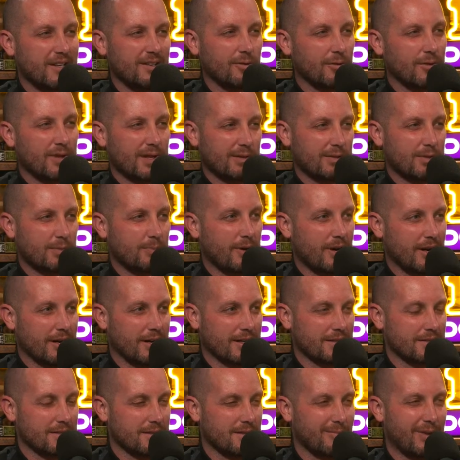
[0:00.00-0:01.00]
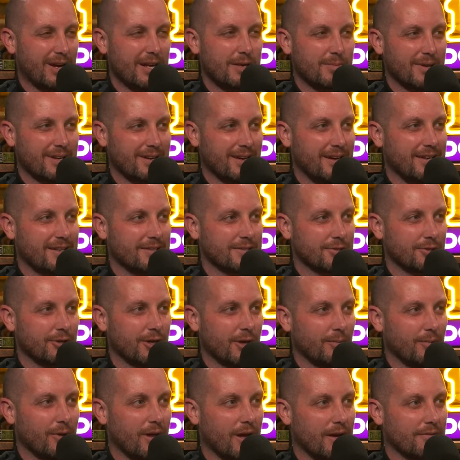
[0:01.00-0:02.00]
I don't think it was a podcast. It might have been on
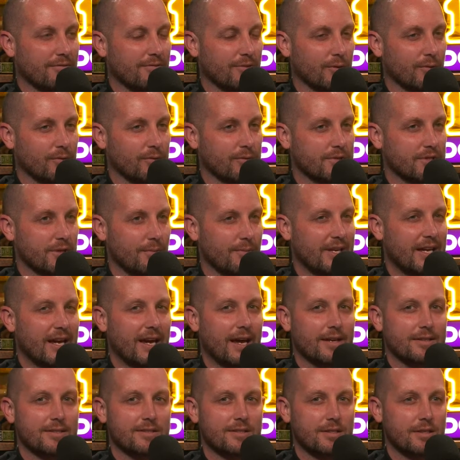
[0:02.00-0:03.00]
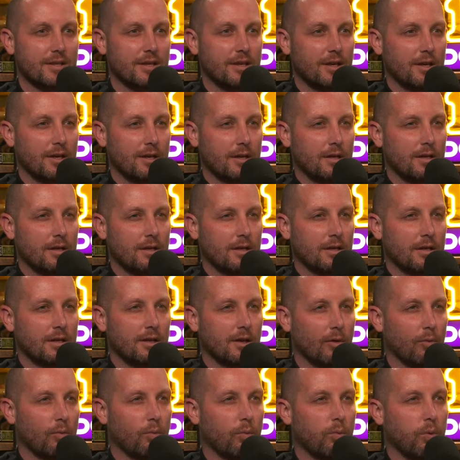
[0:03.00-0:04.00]
Instagram Live where somebody asked,
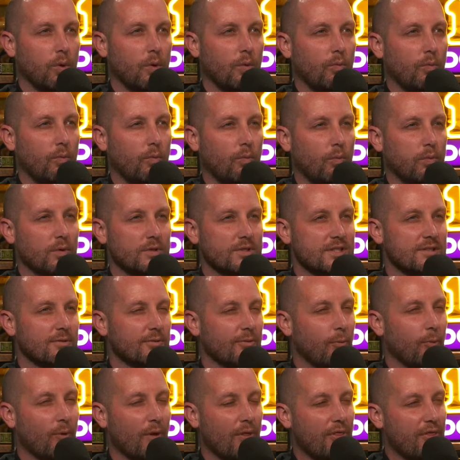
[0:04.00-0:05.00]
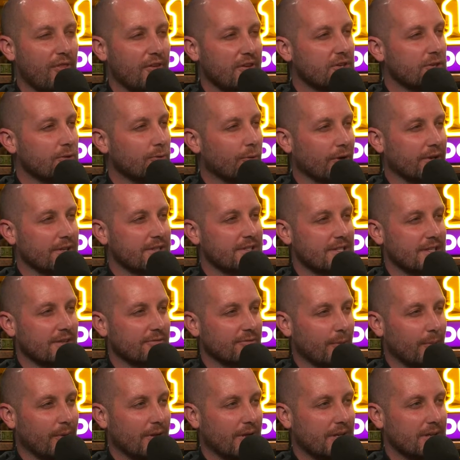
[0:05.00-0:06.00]
what's the one thing you want to see
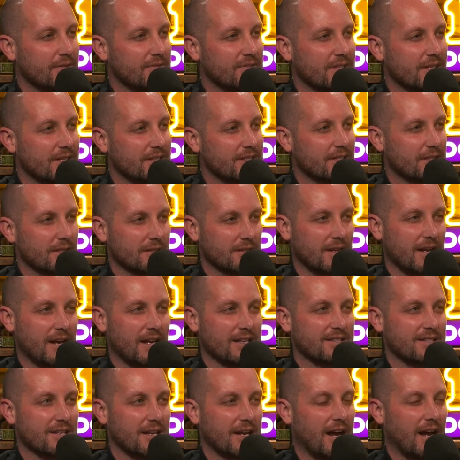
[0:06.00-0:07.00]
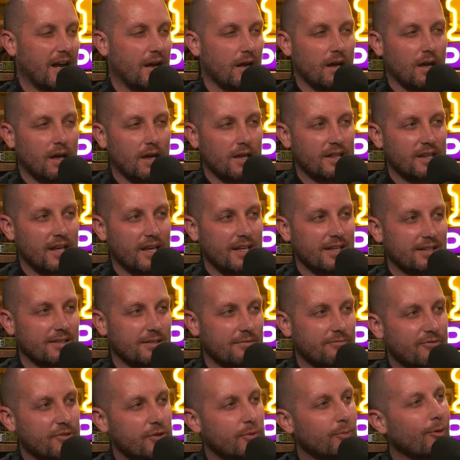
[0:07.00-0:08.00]
from LAFC next season? And I said, I'd like
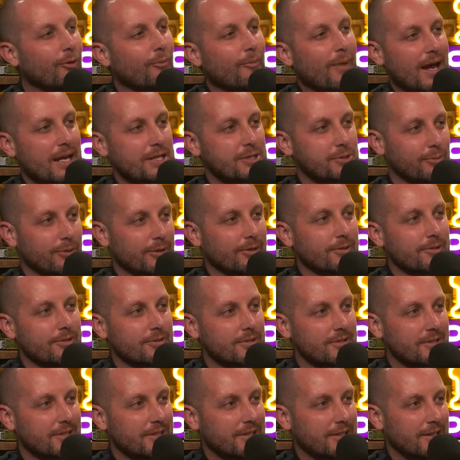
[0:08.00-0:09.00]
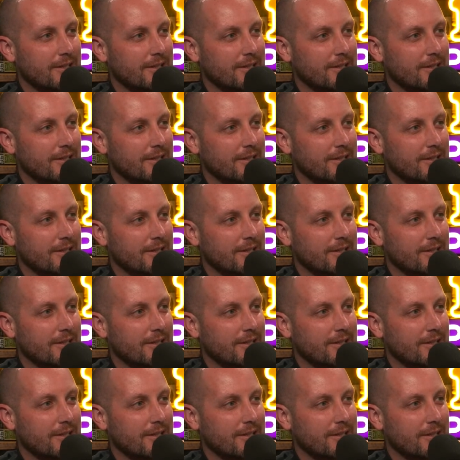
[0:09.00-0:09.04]
a few more match winners.